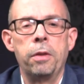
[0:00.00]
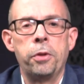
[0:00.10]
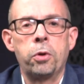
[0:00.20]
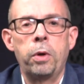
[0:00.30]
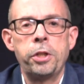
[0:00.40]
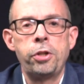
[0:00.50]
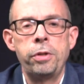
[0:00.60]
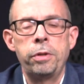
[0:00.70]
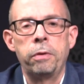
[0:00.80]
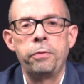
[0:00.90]
the
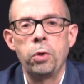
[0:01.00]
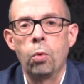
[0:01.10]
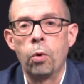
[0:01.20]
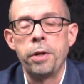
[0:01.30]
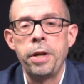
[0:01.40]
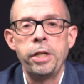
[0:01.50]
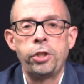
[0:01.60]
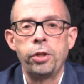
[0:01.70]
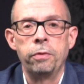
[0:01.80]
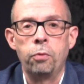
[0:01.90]
question of the
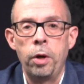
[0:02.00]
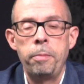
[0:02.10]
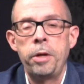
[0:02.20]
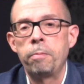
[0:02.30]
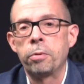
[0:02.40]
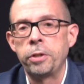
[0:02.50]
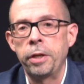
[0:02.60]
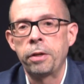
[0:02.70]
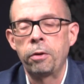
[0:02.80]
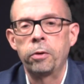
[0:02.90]
ordination of women,
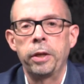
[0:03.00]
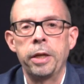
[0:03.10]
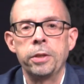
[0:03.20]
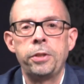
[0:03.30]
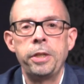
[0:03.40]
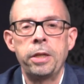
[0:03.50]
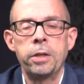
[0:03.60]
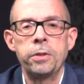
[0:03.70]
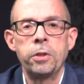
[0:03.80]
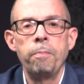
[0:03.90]
particularly as
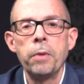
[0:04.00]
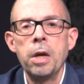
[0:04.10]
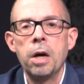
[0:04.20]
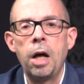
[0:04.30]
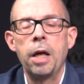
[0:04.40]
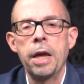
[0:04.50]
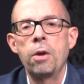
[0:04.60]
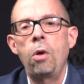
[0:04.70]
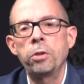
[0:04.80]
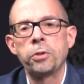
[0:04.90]
deacons,
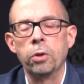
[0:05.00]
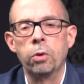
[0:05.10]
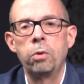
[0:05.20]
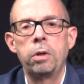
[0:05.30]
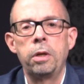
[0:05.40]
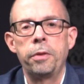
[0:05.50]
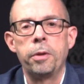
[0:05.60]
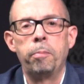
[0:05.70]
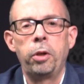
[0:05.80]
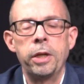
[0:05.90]
and also
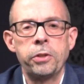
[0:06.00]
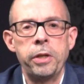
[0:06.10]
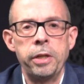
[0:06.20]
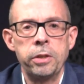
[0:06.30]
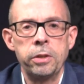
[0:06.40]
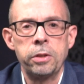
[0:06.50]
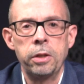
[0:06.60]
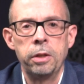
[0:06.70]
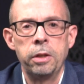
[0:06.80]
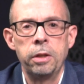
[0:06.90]
the blessings
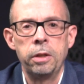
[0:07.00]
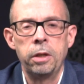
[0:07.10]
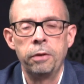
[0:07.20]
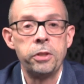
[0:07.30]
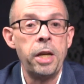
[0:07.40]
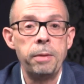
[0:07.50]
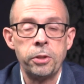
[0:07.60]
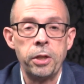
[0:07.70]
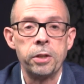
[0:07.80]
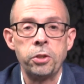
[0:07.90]
of
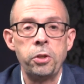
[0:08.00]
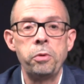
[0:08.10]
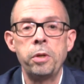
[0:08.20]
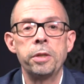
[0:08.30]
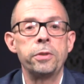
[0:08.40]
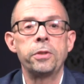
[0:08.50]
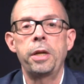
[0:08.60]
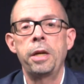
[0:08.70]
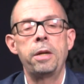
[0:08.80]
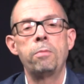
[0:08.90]
same-sex unions
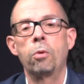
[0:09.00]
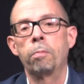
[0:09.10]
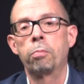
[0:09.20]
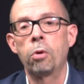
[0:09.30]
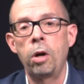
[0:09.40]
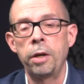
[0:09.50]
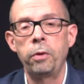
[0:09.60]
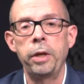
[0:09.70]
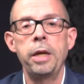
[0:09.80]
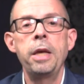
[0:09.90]
and, more
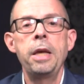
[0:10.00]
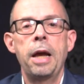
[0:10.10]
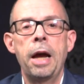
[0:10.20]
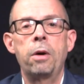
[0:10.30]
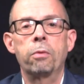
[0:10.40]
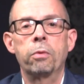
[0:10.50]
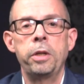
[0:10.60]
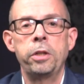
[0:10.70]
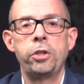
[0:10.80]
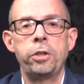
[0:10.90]
broadly,
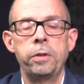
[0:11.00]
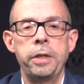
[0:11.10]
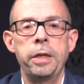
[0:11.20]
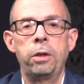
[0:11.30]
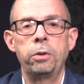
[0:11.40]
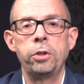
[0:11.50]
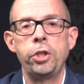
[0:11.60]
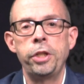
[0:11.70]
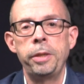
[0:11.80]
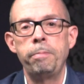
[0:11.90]
outreach to the
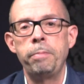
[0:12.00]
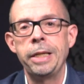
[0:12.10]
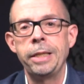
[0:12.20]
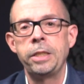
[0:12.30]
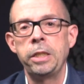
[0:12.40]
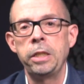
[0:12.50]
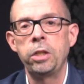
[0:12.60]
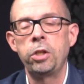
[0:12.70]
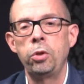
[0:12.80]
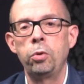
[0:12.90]

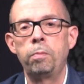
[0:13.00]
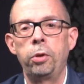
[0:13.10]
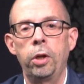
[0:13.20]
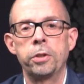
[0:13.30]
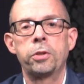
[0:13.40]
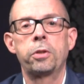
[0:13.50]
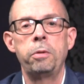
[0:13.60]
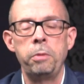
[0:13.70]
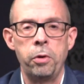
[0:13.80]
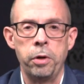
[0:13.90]
LGBTQ plus
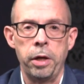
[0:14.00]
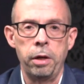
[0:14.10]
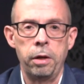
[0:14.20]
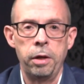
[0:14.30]
community.